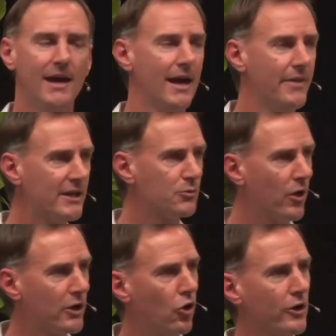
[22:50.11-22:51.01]
And that is why
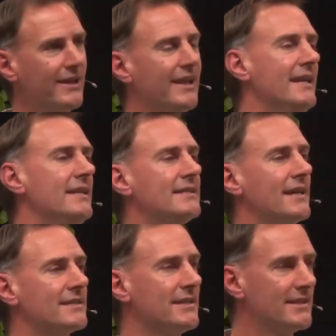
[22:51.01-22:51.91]
God leads
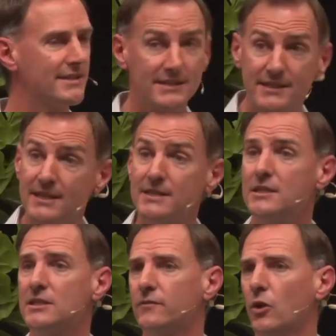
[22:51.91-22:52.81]
us into
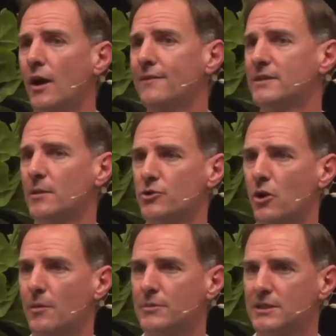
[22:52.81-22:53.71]
seasons of life
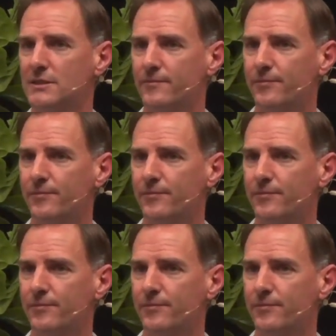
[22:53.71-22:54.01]
sometimes